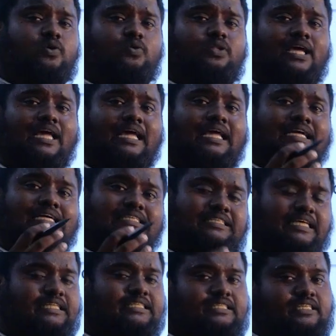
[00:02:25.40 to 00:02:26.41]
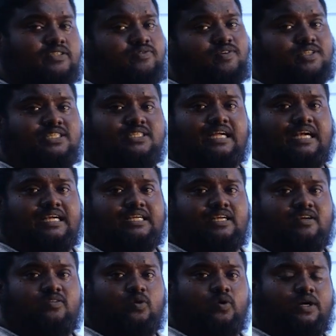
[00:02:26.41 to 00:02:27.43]
to the census which is
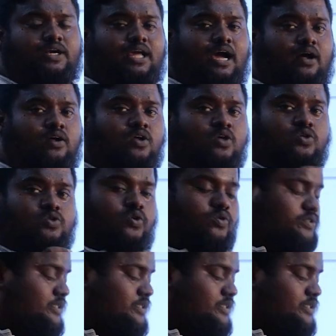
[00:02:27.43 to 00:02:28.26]
conducted through India. So